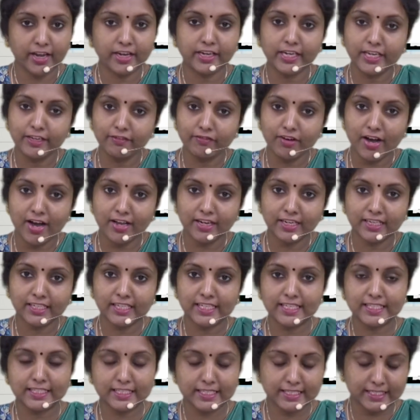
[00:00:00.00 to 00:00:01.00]
Nivaran
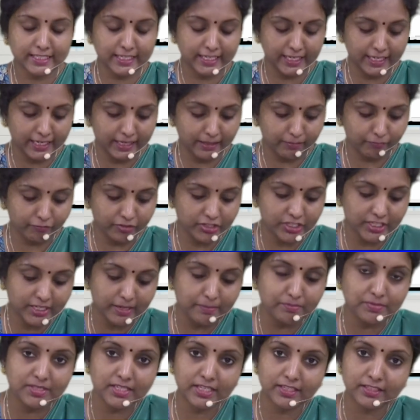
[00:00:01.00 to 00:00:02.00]
is a scheme which
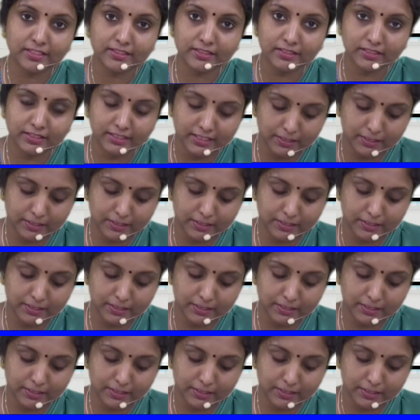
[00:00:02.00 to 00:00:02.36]
comes under